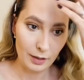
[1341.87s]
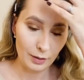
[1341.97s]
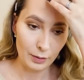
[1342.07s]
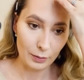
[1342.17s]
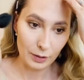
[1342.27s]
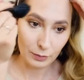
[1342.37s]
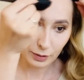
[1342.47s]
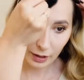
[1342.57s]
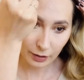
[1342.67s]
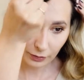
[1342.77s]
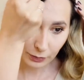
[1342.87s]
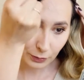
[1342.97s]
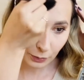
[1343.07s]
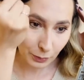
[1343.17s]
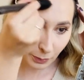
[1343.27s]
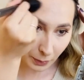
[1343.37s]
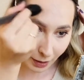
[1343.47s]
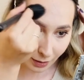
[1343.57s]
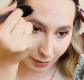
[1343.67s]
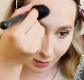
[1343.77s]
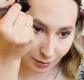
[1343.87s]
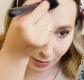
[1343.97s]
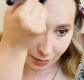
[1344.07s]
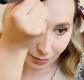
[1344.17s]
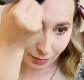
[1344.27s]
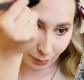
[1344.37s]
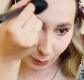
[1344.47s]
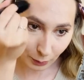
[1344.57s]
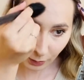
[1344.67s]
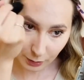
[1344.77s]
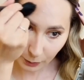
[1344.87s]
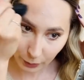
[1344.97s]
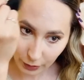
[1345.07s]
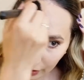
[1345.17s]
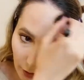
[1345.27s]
you know, they don't have to make it look smaller.